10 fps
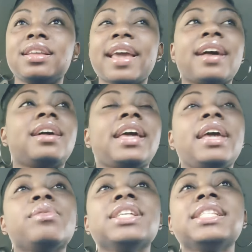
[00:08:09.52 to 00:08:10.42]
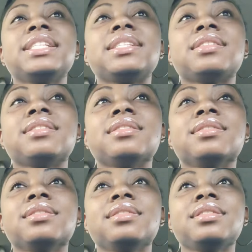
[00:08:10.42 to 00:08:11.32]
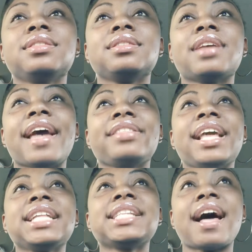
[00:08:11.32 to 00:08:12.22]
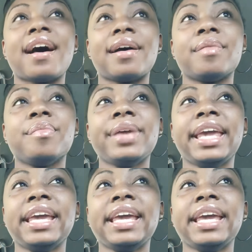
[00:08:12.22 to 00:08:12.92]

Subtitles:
yeah, he was, at that time,